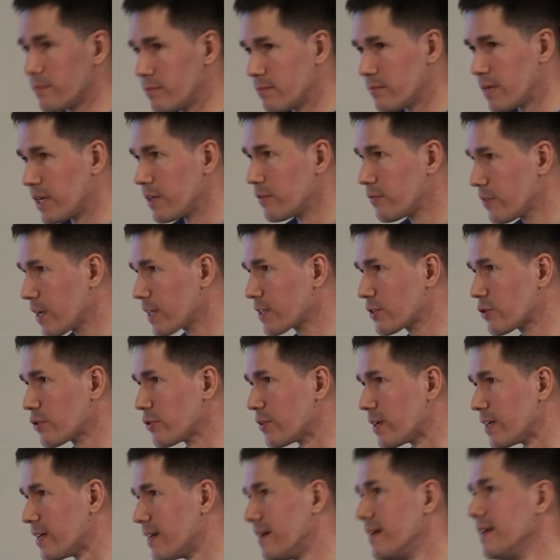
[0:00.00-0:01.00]

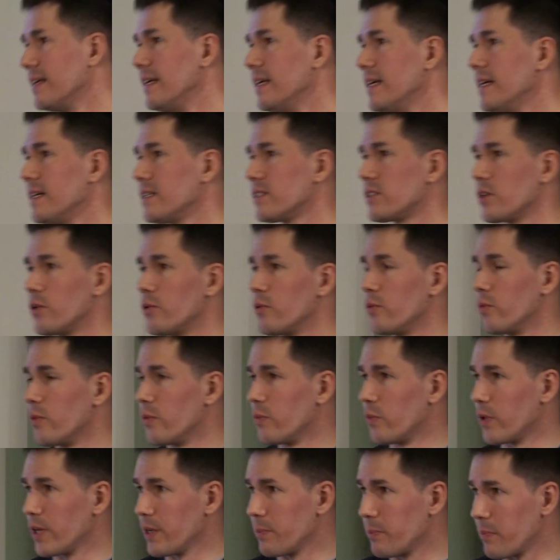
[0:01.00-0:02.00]
manufacturer. So
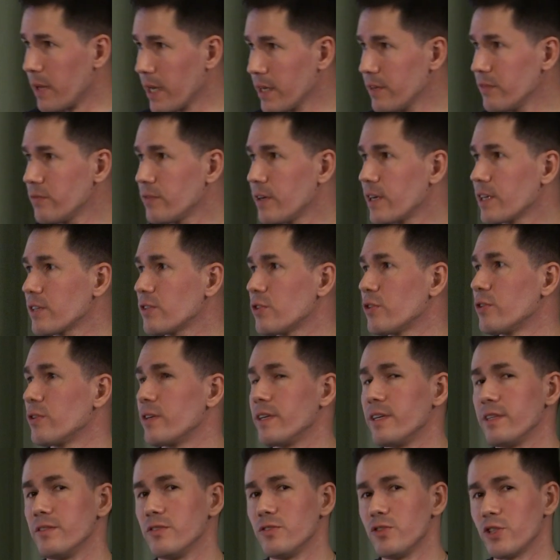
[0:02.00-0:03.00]
we manufacture
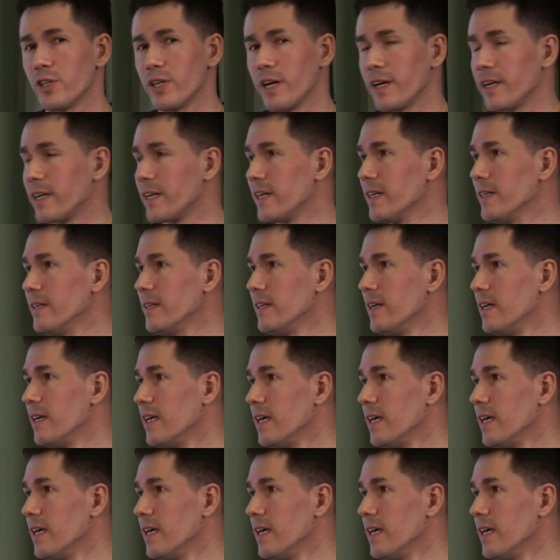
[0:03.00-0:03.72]
in China.